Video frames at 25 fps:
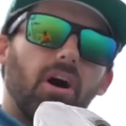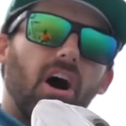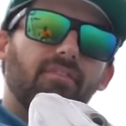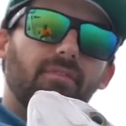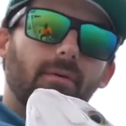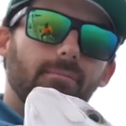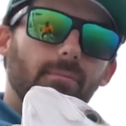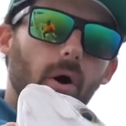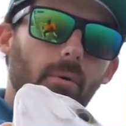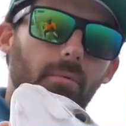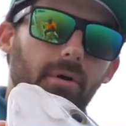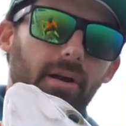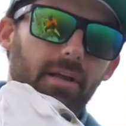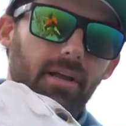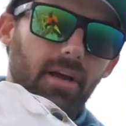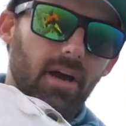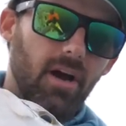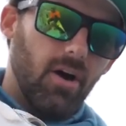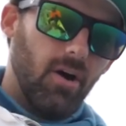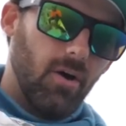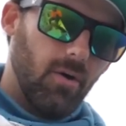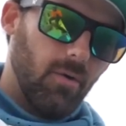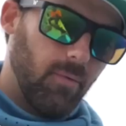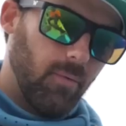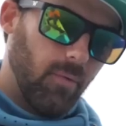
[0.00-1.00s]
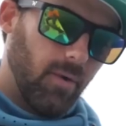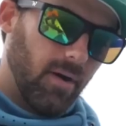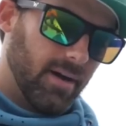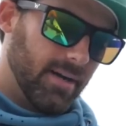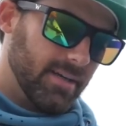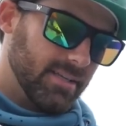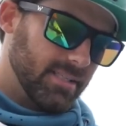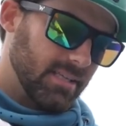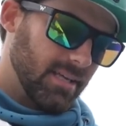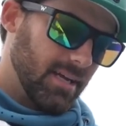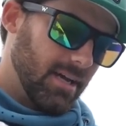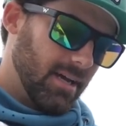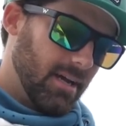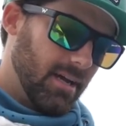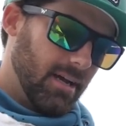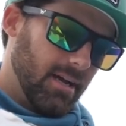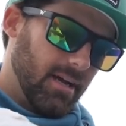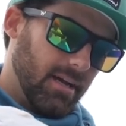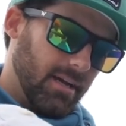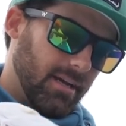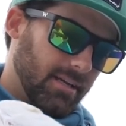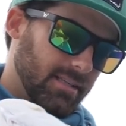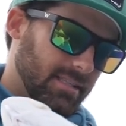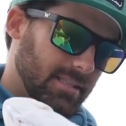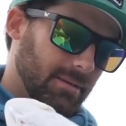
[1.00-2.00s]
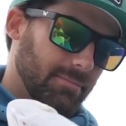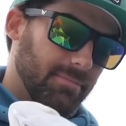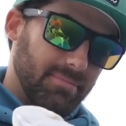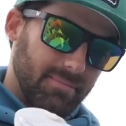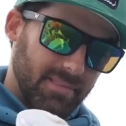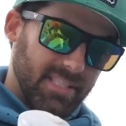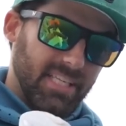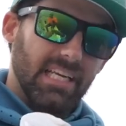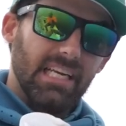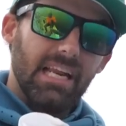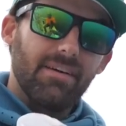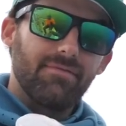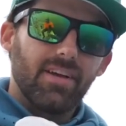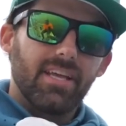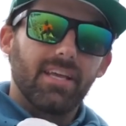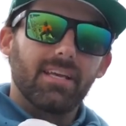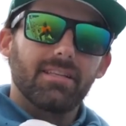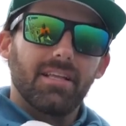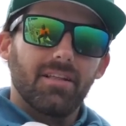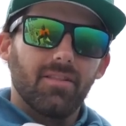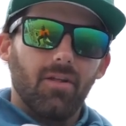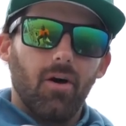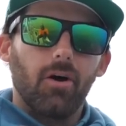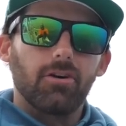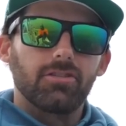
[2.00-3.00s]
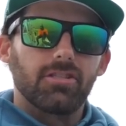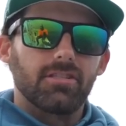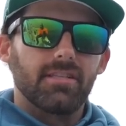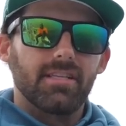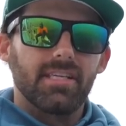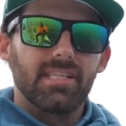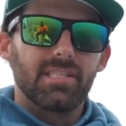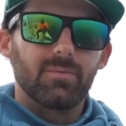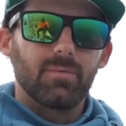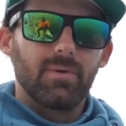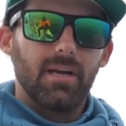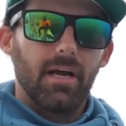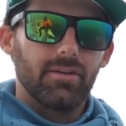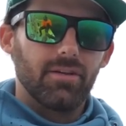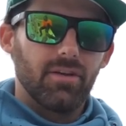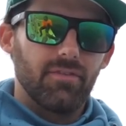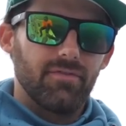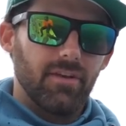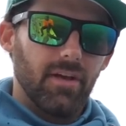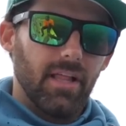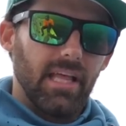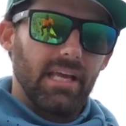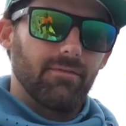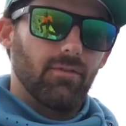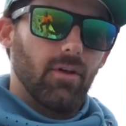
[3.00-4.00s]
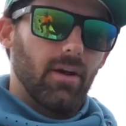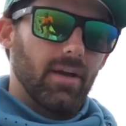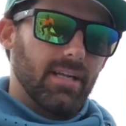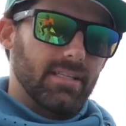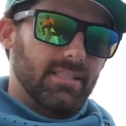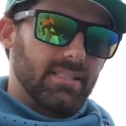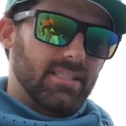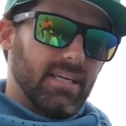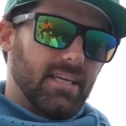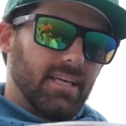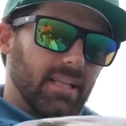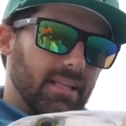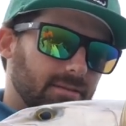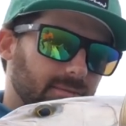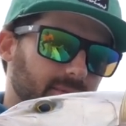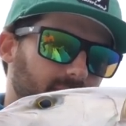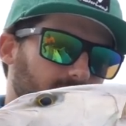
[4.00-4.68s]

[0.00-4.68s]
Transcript: off a moment ago was significantly larger than this one. I do feel like even though I didn't see it, this